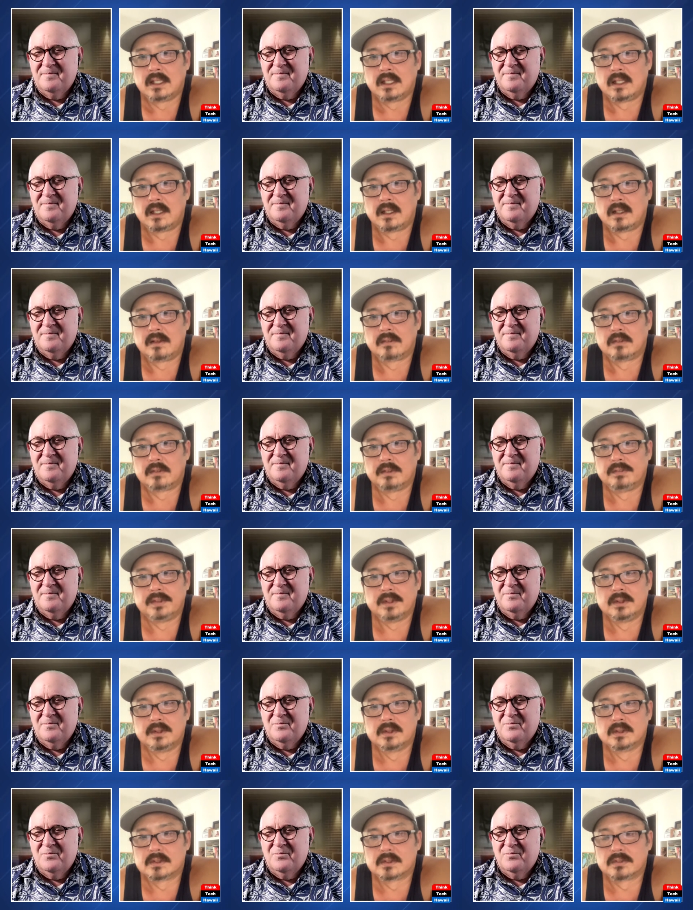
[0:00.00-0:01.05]
Speaker 1: uh,
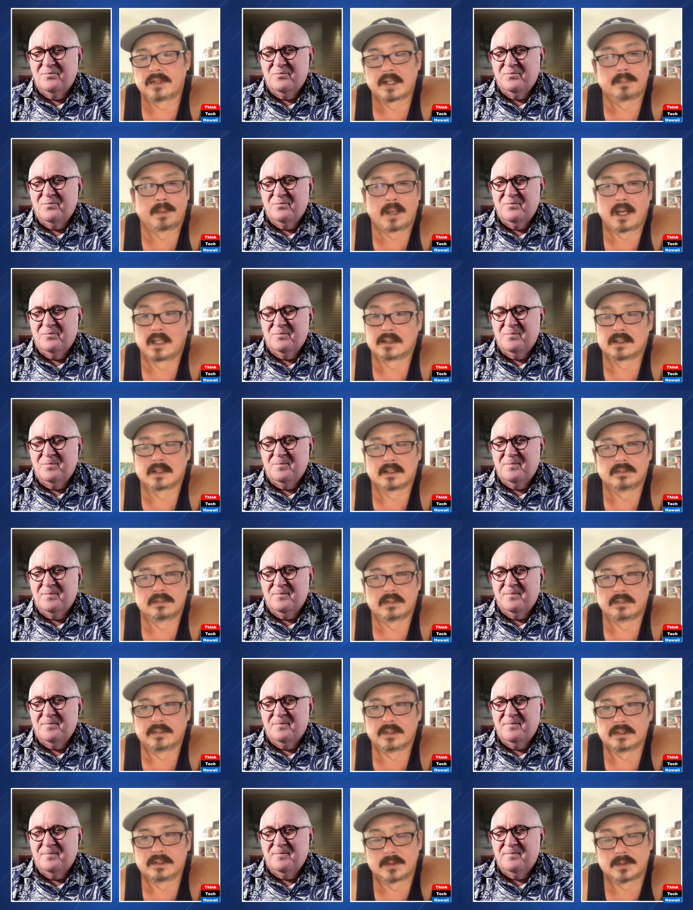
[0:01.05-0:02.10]
reviews, very positive
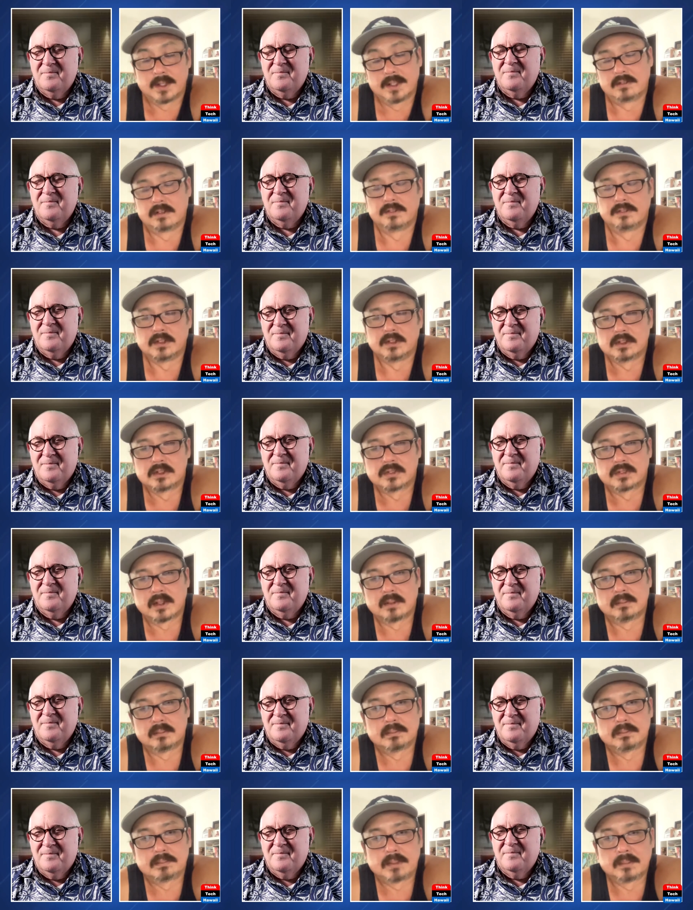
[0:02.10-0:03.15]
reviews, great reviews
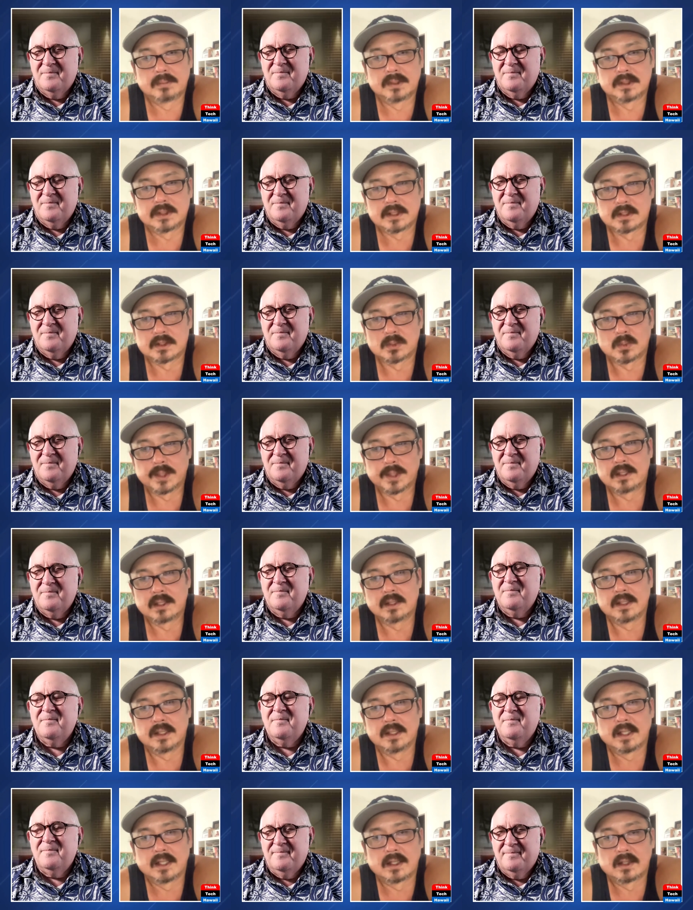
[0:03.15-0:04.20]
from Publishers
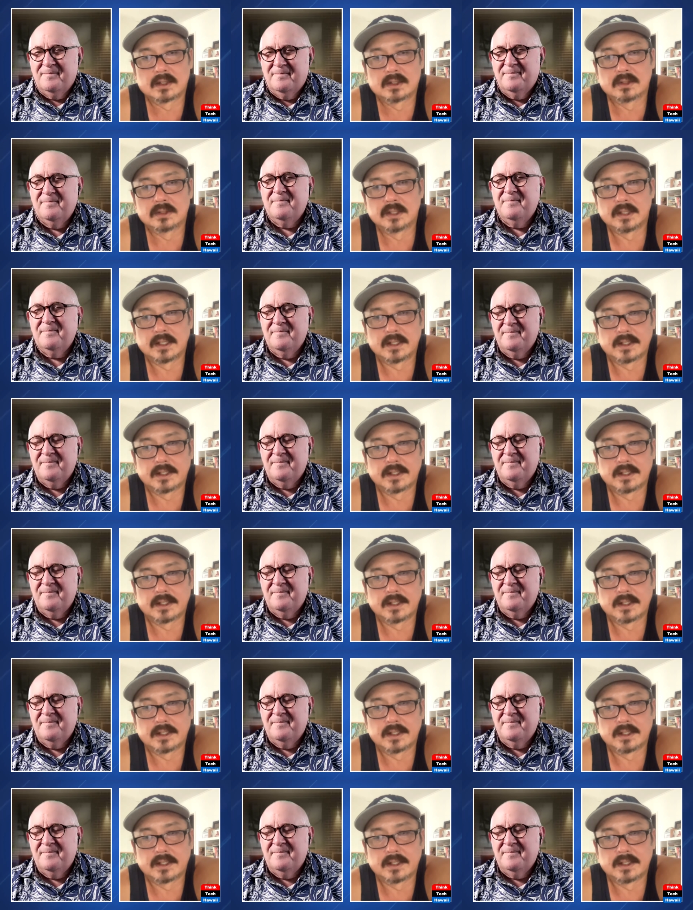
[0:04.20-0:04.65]
Weekly. I also did